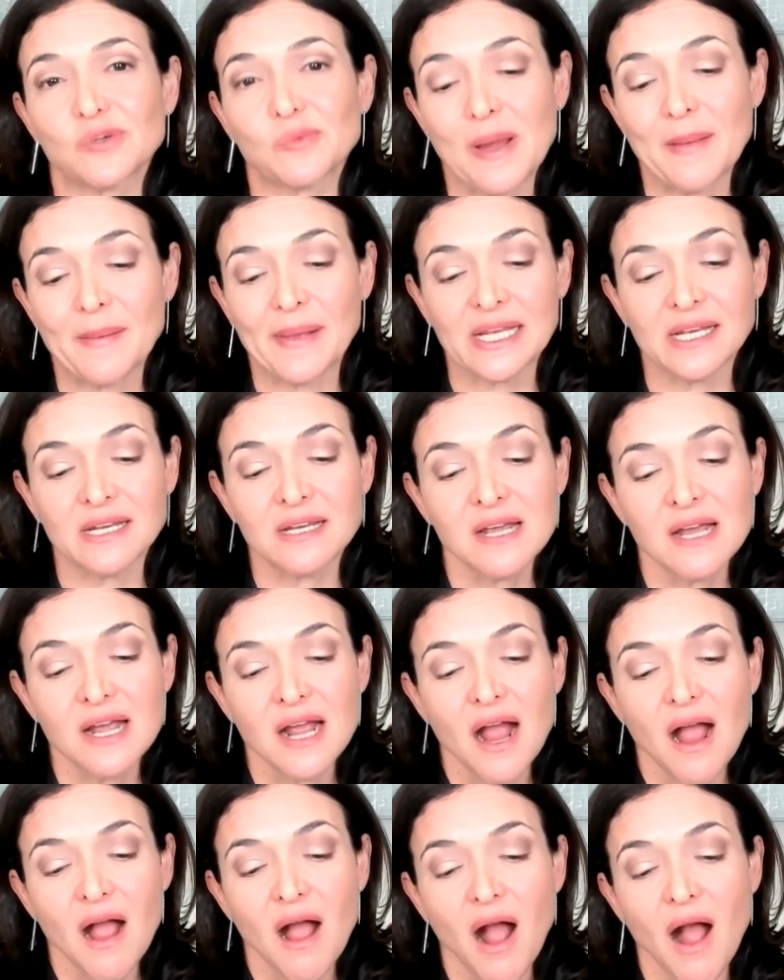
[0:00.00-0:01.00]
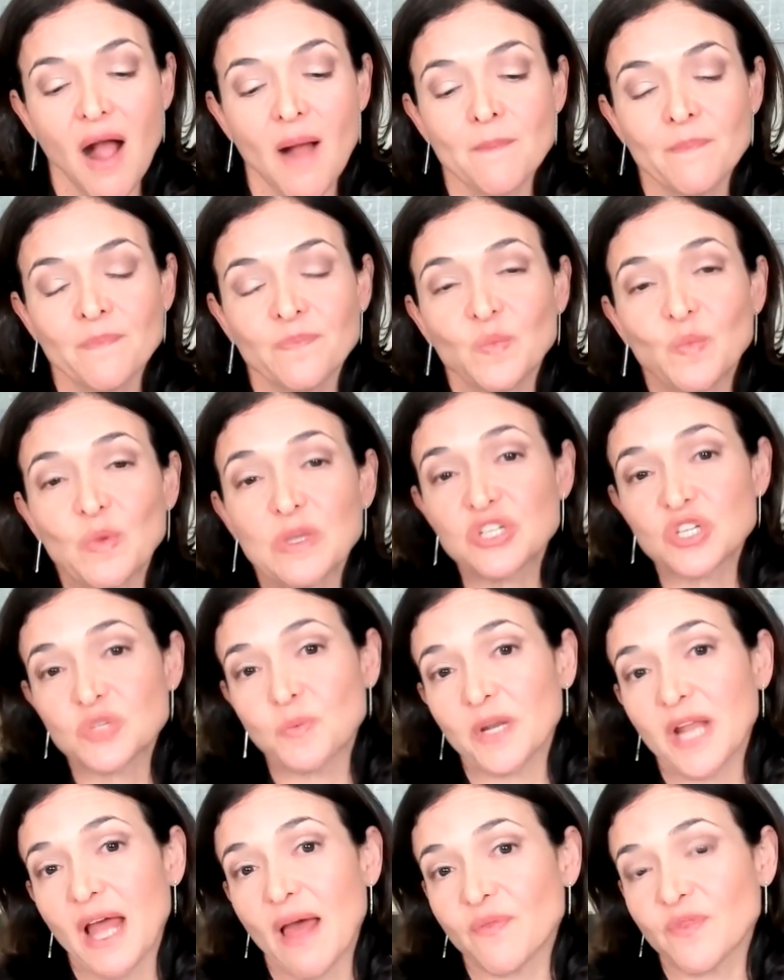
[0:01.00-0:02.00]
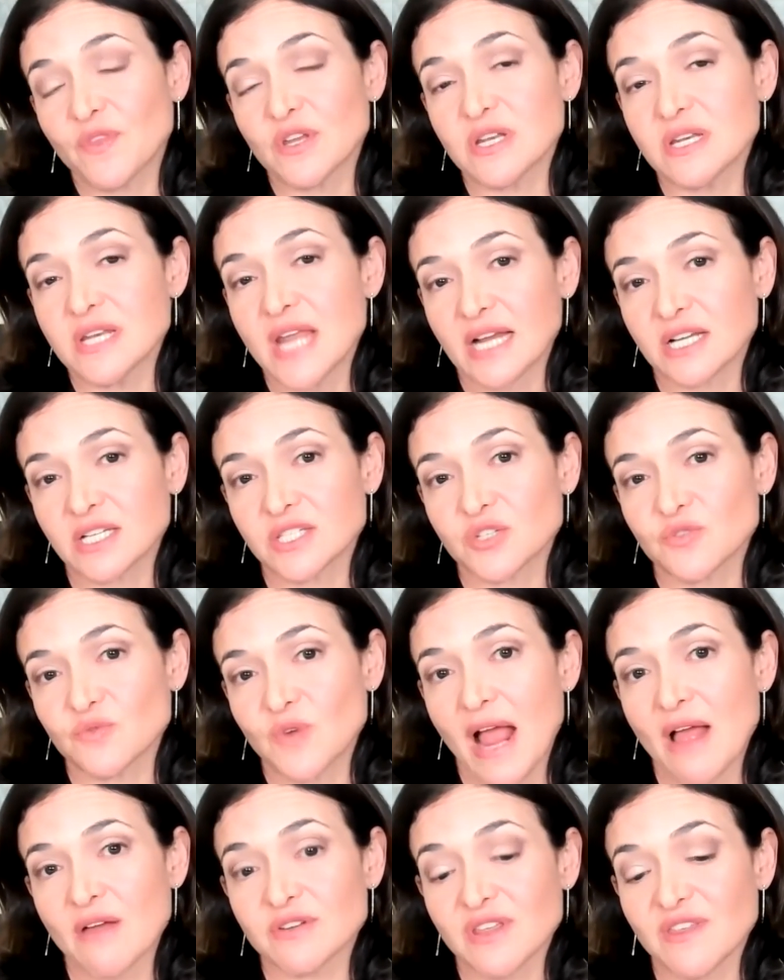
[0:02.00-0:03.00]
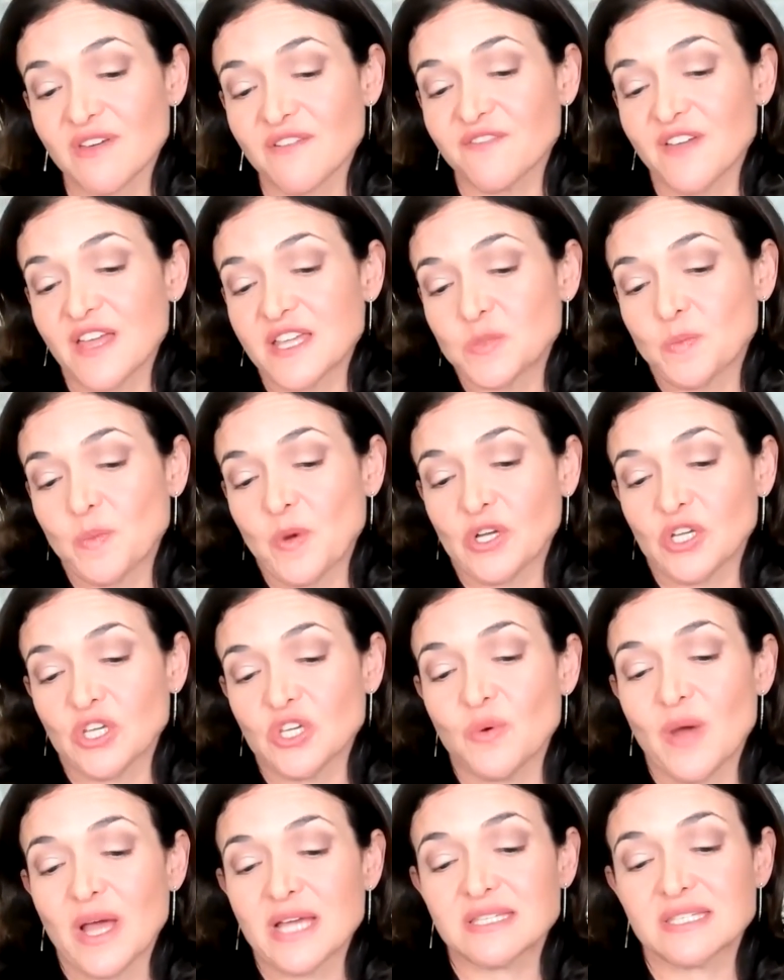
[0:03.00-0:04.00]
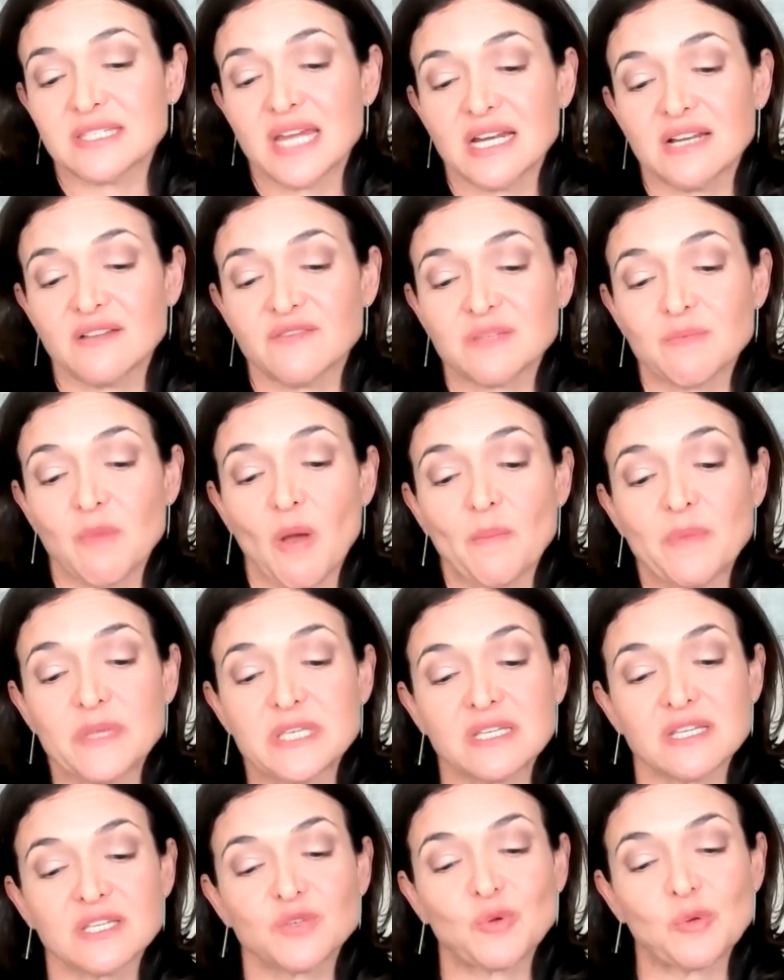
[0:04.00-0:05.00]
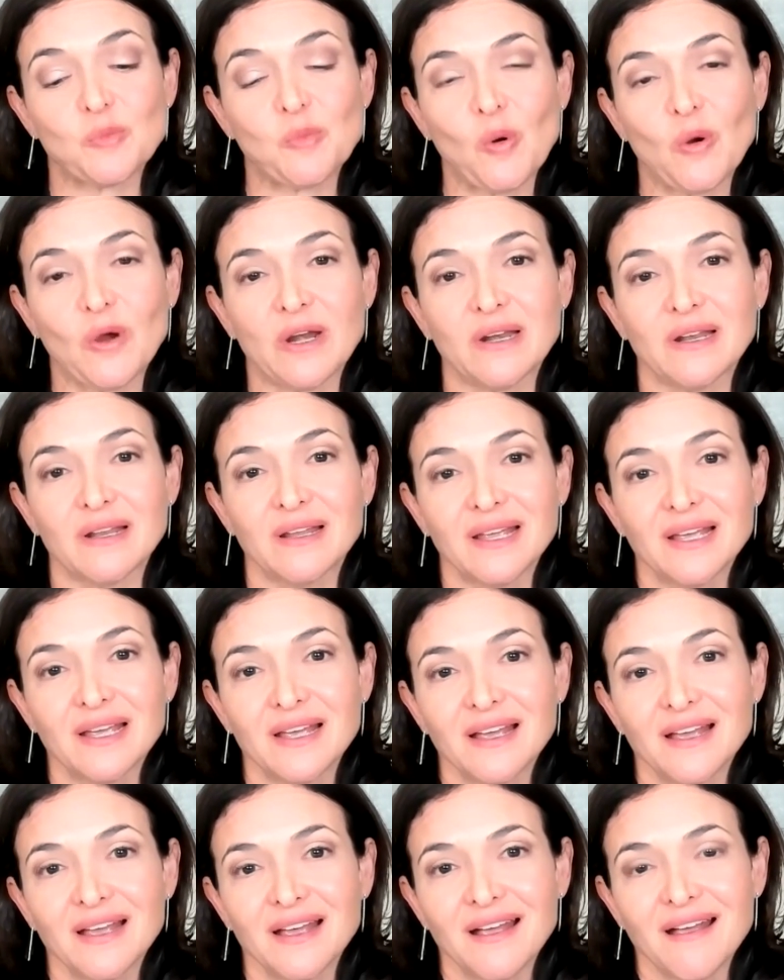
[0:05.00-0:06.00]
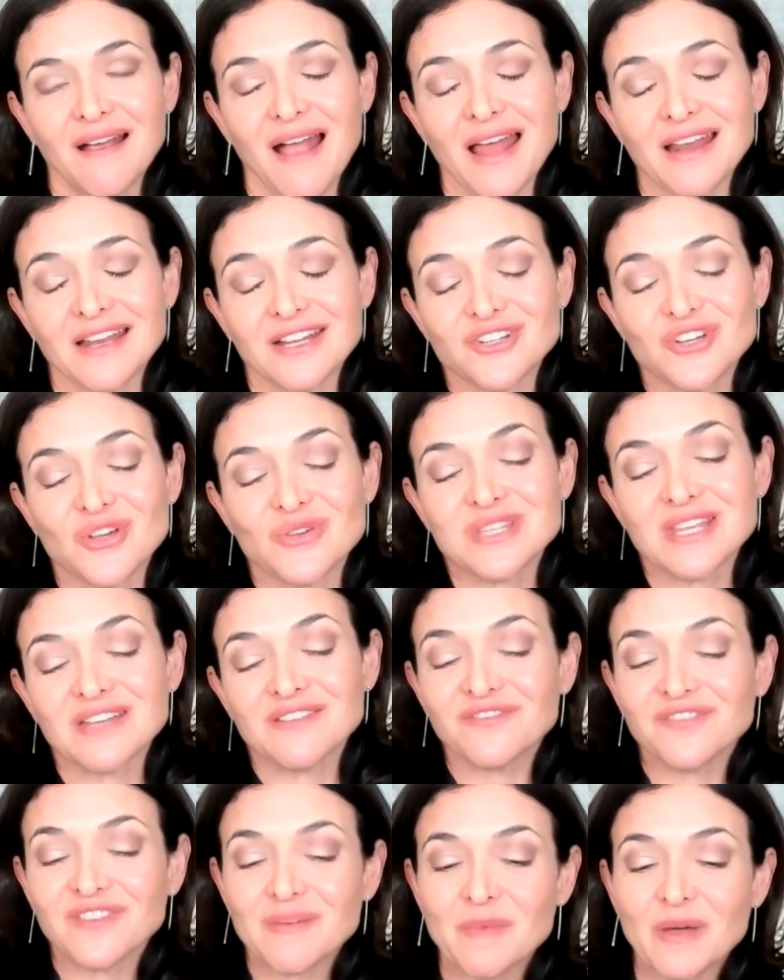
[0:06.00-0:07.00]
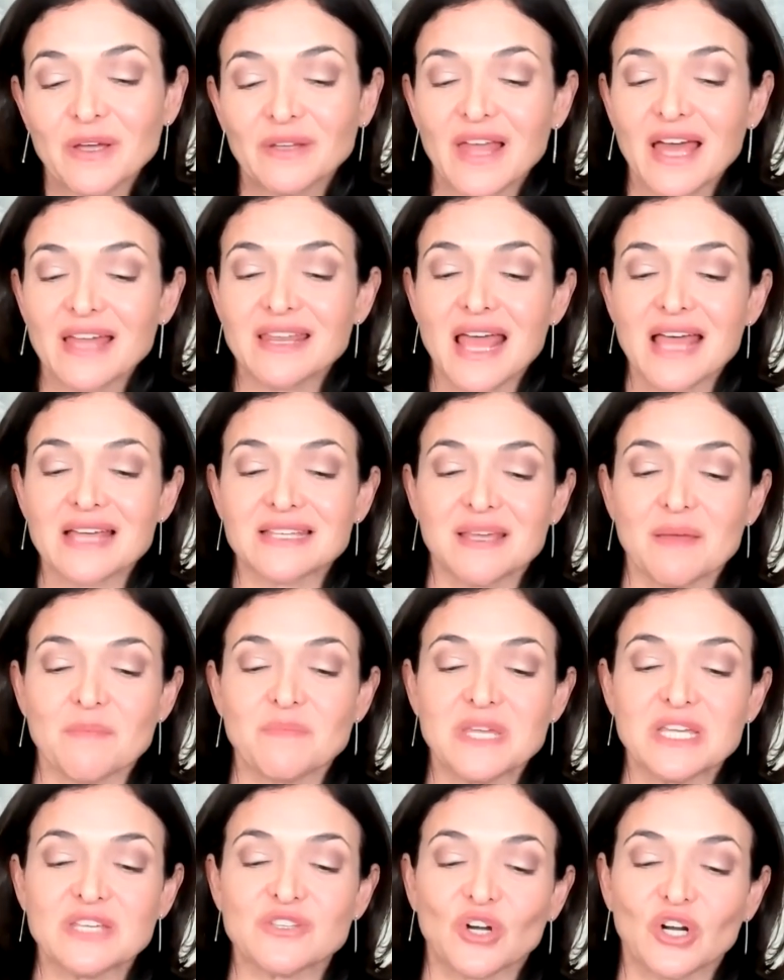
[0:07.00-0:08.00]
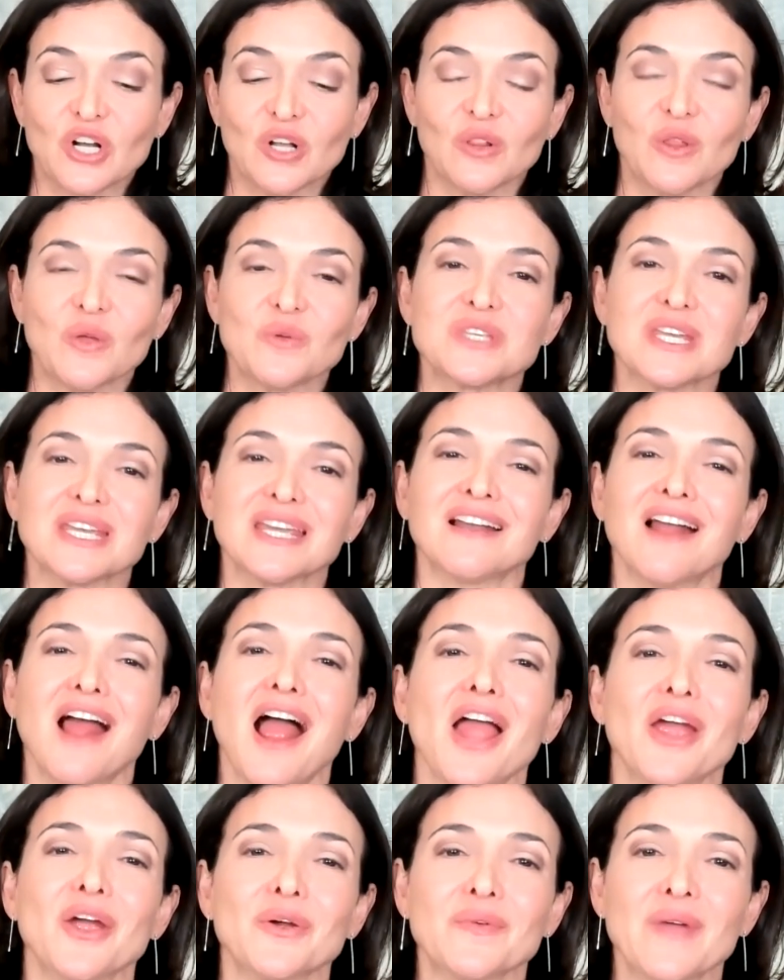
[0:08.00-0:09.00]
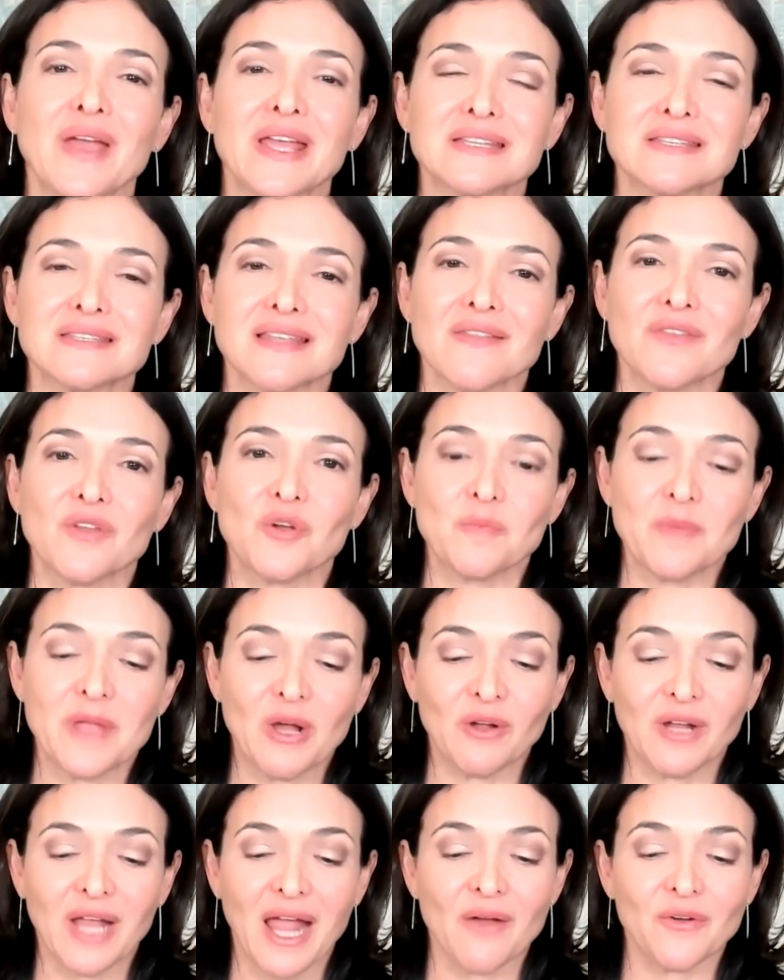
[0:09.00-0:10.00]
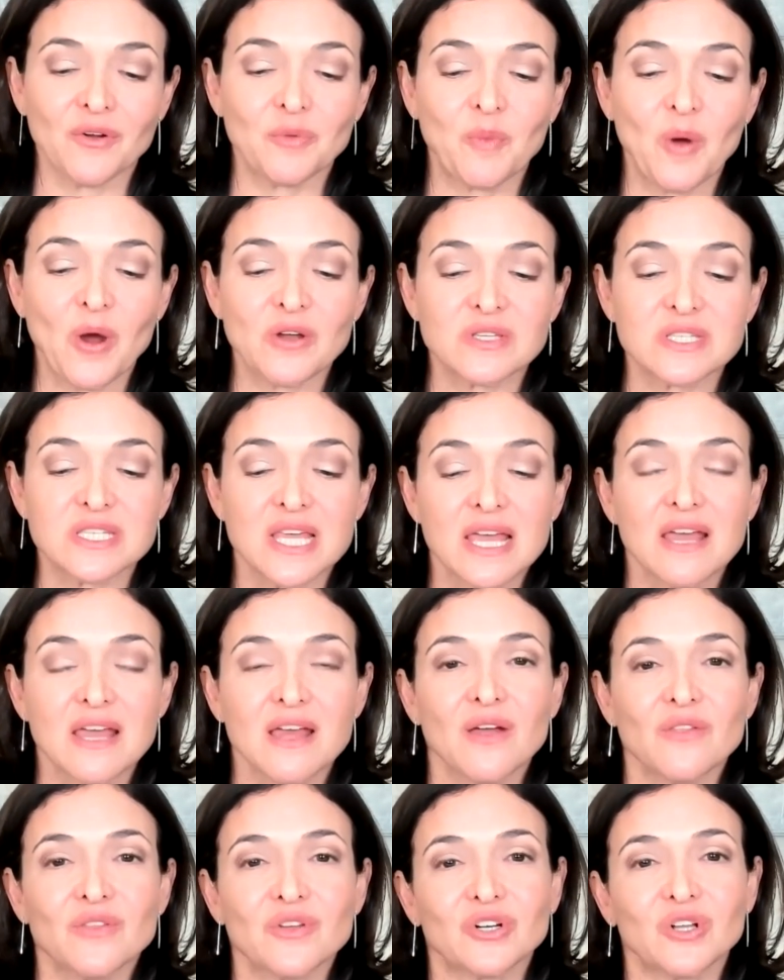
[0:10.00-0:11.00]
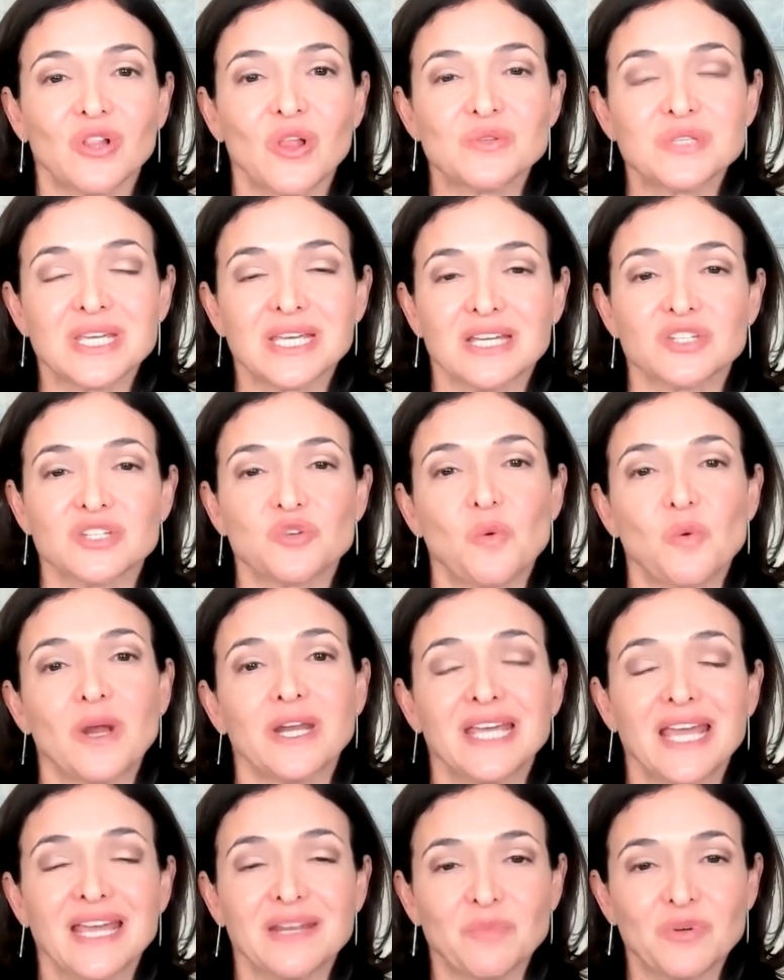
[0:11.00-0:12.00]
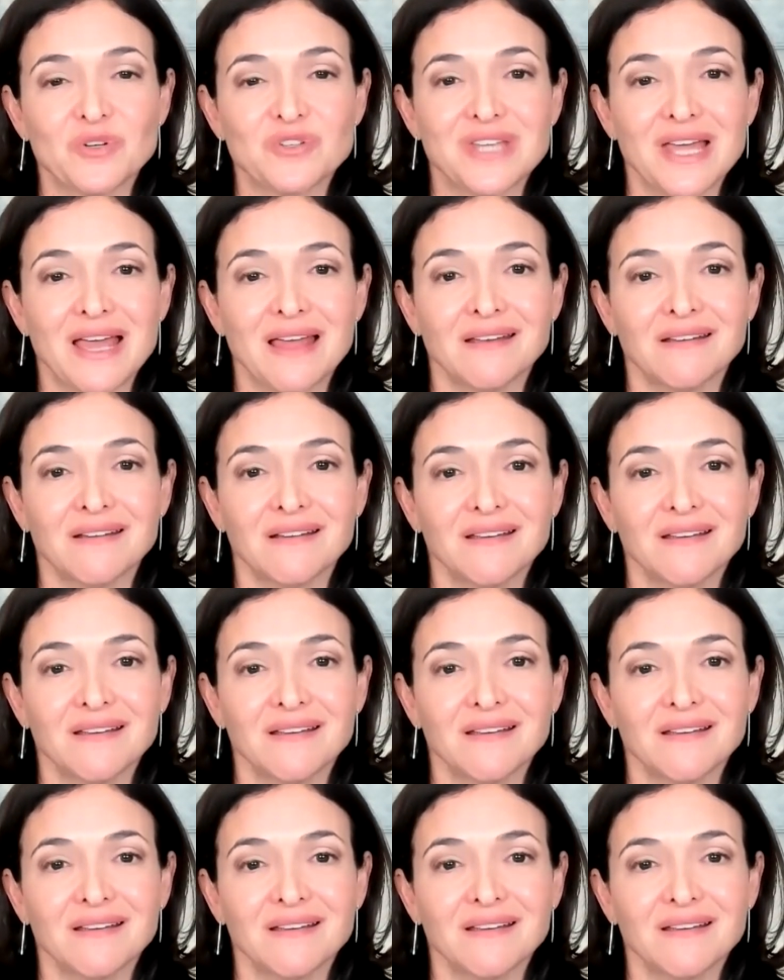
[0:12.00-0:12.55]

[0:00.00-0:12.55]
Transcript: women. We just put out the next round of the Facebook U.S. State of Small Business Report, and it shows that female-led SMBs are closing at higher rates than their male counterparts. They're closing at 28%,